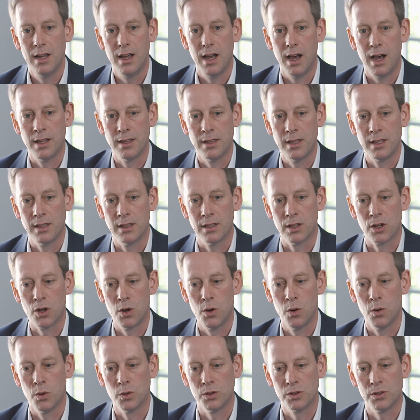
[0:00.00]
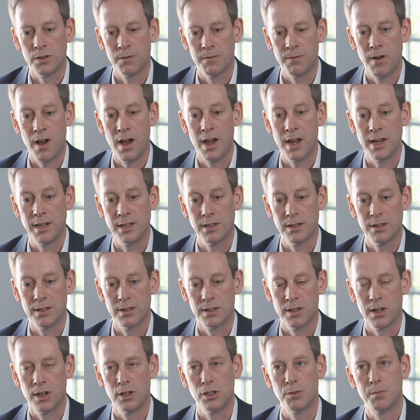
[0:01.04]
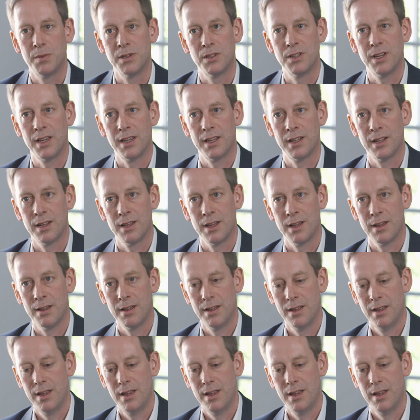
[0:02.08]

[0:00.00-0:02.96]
I think the course to find those particular